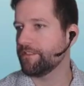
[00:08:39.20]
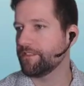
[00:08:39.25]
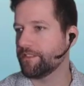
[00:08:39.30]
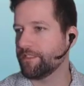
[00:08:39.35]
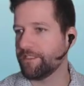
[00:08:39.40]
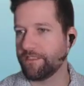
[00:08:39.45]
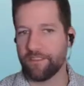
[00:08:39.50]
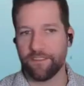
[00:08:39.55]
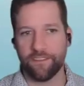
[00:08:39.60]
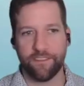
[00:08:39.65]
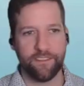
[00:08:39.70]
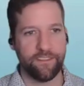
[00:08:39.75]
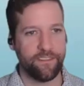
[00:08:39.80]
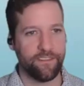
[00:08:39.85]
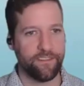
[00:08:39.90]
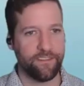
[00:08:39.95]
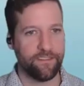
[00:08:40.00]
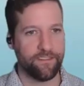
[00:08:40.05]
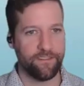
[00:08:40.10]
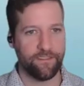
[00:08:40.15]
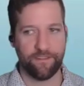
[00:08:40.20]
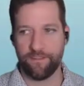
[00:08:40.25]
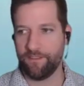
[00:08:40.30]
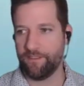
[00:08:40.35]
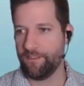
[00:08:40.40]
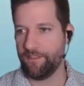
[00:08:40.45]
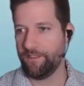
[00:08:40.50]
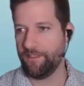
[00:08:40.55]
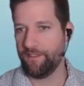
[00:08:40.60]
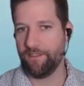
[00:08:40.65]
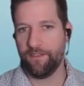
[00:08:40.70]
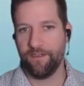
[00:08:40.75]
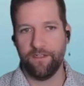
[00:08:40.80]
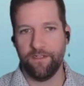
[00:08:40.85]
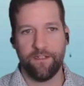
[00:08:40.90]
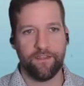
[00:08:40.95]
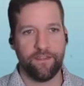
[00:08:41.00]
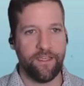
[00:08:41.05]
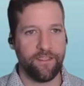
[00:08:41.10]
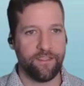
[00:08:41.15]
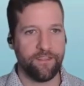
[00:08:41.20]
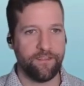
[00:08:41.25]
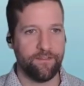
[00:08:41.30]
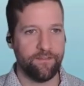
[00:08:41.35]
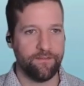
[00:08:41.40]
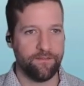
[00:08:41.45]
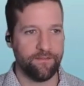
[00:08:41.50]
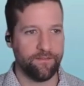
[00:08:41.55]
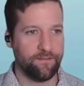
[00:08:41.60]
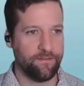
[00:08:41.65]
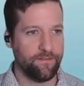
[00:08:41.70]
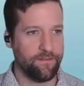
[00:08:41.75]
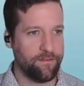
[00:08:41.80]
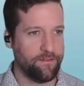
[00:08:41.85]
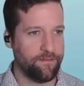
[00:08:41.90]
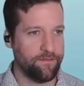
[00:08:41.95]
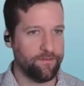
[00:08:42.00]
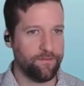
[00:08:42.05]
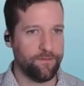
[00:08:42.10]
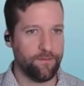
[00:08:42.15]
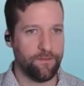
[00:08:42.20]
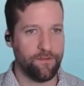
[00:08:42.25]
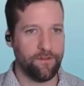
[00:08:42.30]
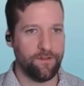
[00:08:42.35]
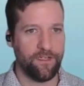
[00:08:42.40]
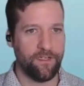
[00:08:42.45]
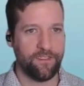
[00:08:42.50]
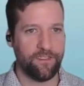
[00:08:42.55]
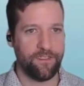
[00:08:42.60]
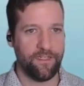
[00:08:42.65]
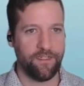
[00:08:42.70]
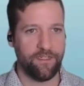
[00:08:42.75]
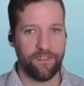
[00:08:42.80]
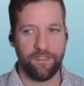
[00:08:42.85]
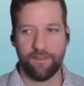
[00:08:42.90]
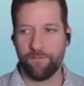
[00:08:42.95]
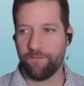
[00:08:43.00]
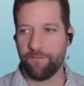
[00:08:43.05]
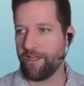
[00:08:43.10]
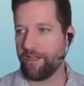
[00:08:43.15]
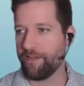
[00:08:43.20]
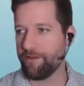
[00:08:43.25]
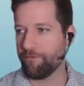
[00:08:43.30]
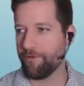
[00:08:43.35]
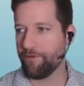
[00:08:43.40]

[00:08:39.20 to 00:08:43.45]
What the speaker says: on out of here. Thank you for attending my